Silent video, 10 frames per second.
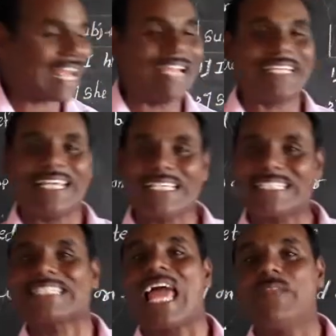
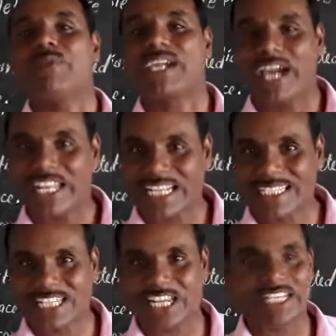sentence can be
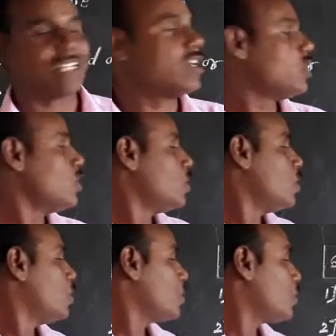connected
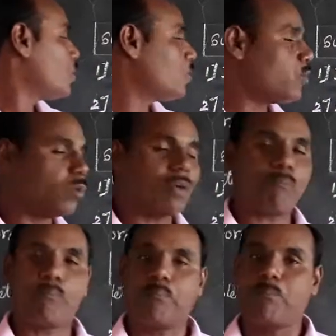to
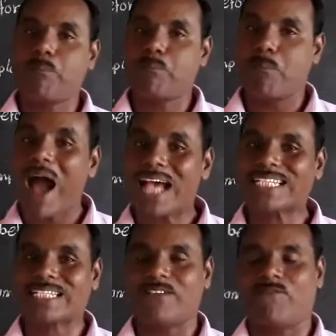the
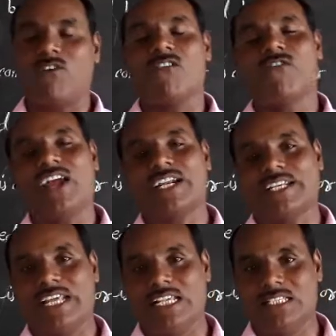past
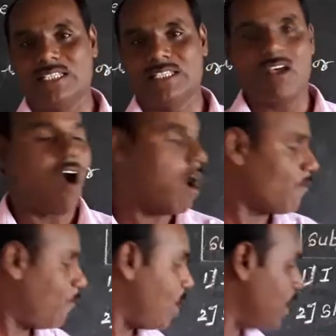perfect tense.
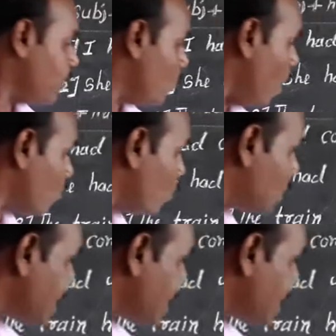Or when you are